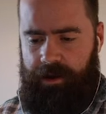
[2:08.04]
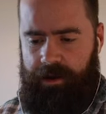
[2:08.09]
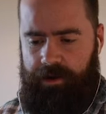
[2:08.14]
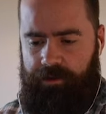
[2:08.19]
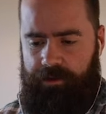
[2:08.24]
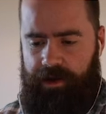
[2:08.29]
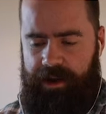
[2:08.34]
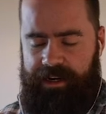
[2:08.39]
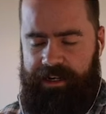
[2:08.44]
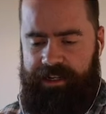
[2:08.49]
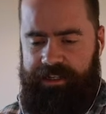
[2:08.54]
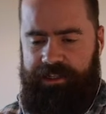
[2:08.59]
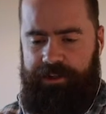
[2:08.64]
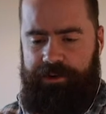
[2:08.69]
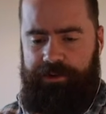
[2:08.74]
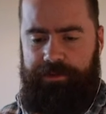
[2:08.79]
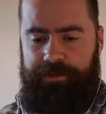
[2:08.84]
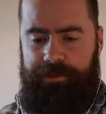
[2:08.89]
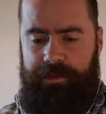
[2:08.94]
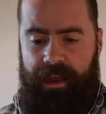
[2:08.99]
Great.
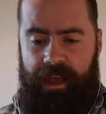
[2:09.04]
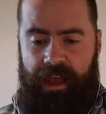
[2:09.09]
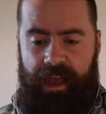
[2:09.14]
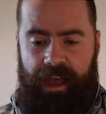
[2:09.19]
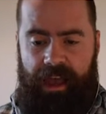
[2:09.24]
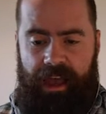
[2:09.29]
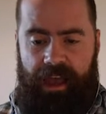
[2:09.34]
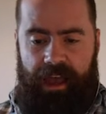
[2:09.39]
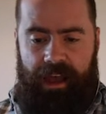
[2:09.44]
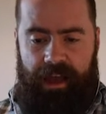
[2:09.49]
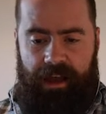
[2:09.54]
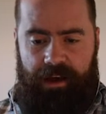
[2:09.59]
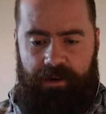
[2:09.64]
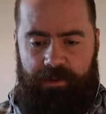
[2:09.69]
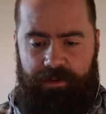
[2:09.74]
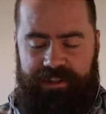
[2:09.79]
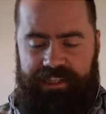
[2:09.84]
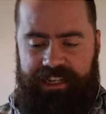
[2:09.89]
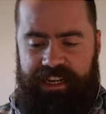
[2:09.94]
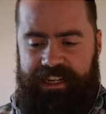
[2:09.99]
So
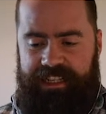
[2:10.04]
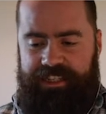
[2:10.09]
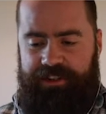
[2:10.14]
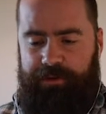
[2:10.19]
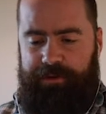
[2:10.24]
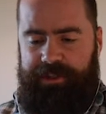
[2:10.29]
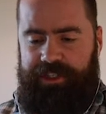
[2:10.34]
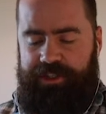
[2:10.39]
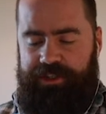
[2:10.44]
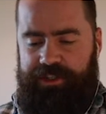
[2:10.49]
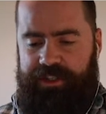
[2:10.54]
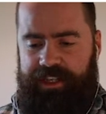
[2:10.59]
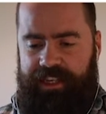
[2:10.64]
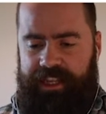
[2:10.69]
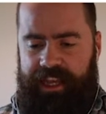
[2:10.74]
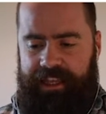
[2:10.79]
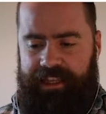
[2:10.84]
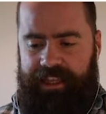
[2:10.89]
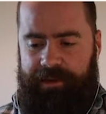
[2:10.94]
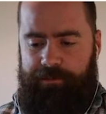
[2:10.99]
once again, it's always
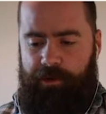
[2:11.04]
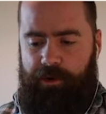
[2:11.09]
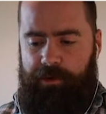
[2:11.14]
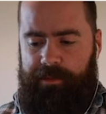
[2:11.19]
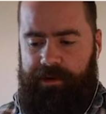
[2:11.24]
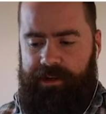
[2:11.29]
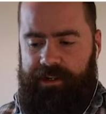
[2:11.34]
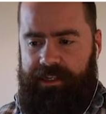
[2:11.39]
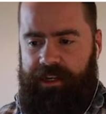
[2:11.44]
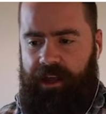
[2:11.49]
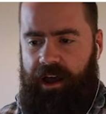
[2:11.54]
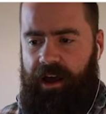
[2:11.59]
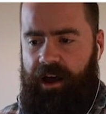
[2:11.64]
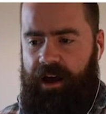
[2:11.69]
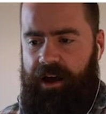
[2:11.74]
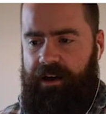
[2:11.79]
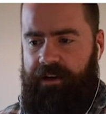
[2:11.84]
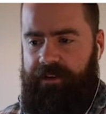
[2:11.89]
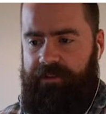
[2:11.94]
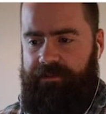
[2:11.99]
good to take that
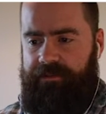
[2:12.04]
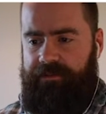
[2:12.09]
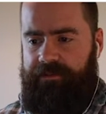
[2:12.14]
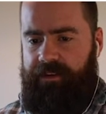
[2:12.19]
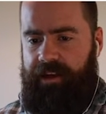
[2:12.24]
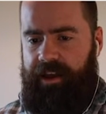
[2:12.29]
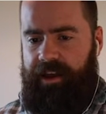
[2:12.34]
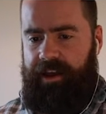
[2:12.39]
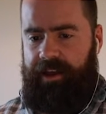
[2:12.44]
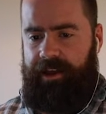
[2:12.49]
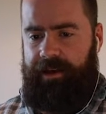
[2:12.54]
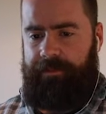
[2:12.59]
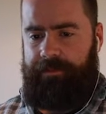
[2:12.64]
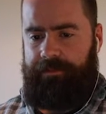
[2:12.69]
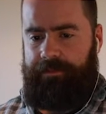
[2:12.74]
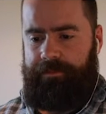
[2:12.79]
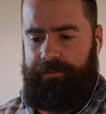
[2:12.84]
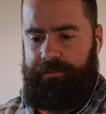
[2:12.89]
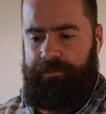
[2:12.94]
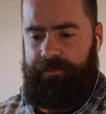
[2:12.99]
moment of
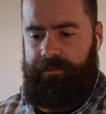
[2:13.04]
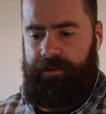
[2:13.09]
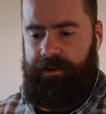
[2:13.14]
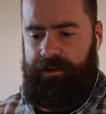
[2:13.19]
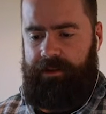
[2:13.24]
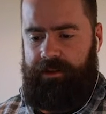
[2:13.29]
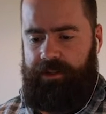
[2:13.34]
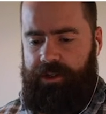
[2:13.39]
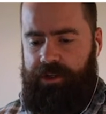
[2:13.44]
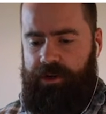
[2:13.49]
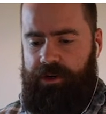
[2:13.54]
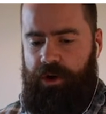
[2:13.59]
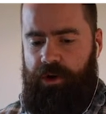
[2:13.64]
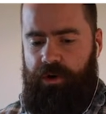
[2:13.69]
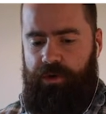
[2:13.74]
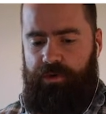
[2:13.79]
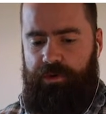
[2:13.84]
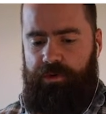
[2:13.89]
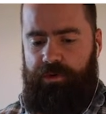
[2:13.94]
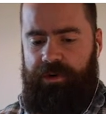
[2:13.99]
to
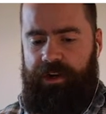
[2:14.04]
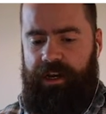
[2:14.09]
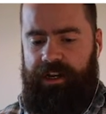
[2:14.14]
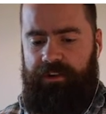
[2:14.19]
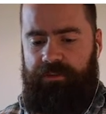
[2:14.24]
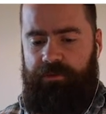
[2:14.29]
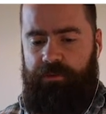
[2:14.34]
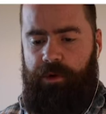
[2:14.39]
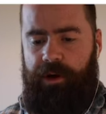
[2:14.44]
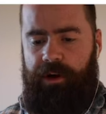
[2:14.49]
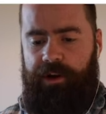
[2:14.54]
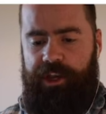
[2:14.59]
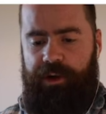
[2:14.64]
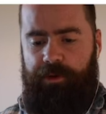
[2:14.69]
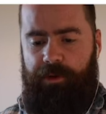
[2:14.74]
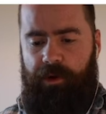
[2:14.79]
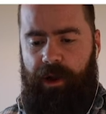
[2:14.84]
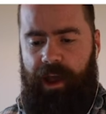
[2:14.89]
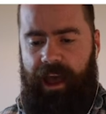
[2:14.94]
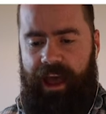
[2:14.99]
know kind of where you
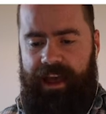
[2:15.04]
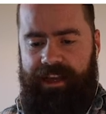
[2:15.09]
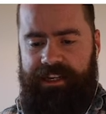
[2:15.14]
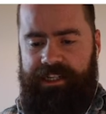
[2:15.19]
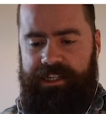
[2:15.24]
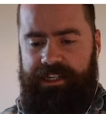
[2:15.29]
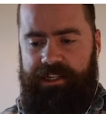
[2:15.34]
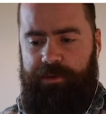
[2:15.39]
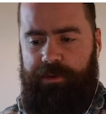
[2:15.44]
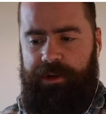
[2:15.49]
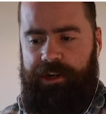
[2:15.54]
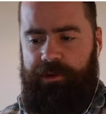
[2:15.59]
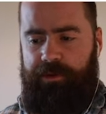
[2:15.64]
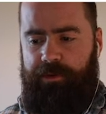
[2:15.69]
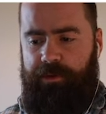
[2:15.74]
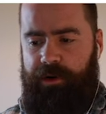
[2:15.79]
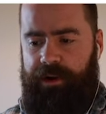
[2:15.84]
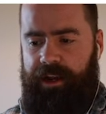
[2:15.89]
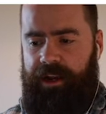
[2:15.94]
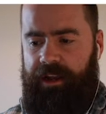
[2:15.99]
were at when you were
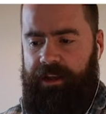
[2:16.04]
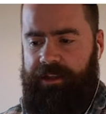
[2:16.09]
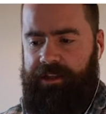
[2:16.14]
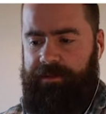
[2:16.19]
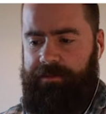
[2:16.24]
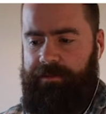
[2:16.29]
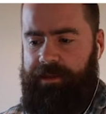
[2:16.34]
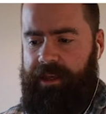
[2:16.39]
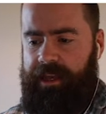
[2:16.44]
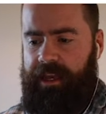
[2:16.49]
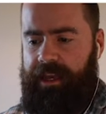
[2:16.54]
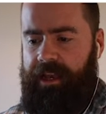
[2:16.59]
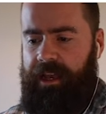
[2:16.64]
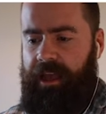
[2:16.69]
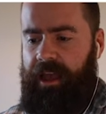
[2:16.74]
working on something.